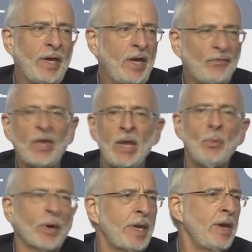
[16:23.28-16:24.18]
If he
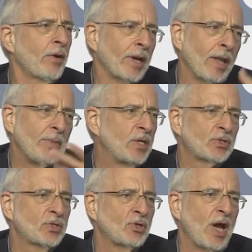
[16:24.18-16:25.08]
were here, and let me
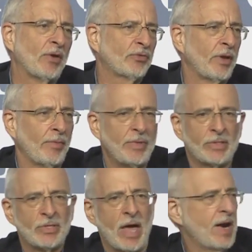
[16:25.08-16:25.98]
just suggest, and
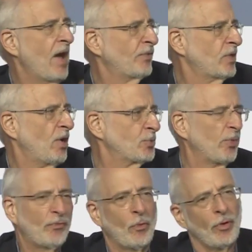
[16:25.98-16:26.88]
it's not an
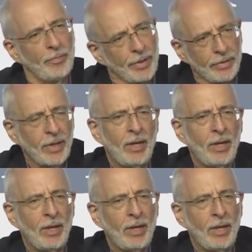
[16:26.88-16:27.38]
advertisement for him, but